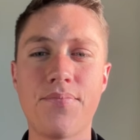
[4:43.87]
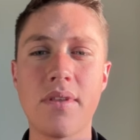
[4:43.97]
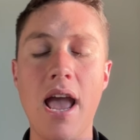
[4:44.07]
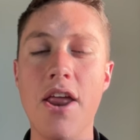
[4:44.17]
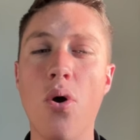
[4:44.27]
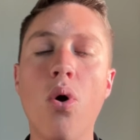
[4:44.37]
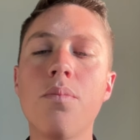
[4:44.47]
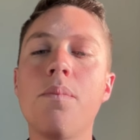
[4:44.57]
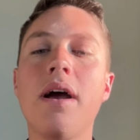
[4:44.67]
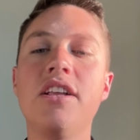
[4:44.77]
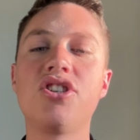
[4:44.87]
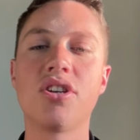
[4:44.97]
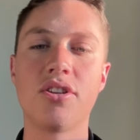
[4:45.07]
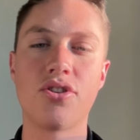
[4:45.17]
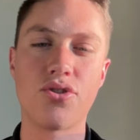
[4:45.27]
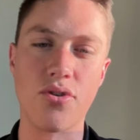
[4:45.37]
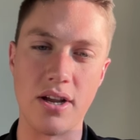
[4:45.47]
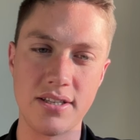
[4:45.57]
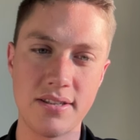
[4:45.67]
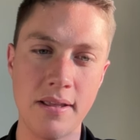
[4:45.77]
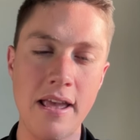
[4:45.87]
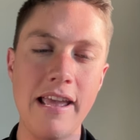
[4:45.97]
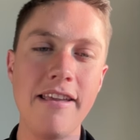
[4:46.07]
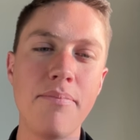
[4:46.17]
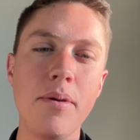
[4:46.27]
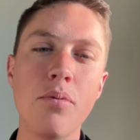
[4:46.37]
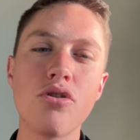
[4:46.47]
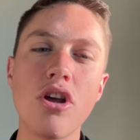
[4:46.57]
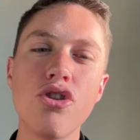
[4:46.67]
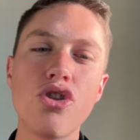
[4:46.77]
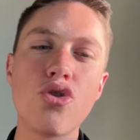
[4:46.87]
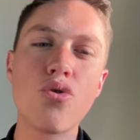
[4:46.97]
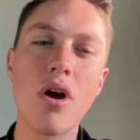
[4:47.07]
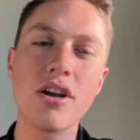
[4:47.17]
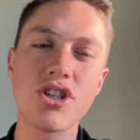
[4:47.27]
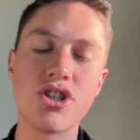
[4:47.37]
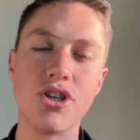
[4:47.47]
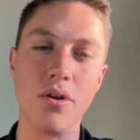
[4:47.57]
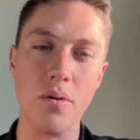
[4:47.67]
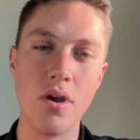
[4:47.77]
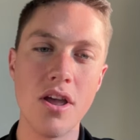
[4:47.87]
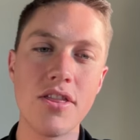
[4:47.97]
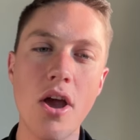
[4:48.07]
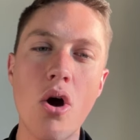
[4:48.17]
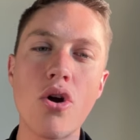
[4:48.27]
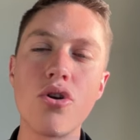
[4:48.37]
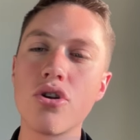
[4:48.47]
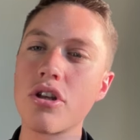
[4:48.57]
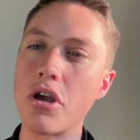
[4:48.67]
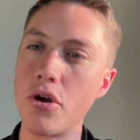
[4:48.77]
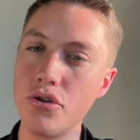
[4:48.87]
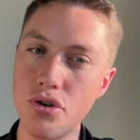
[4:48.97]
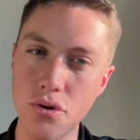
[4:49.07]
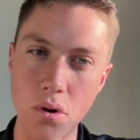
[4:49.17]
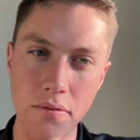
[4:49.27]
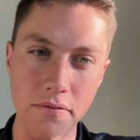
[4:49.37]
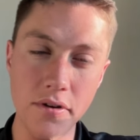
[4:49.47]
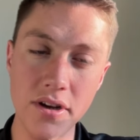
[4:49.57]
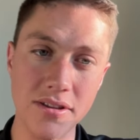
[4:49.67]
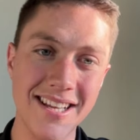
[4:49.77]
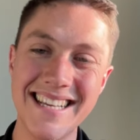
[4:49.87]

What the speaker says: And on-page trust. If people don't trust you, they are not going to convert.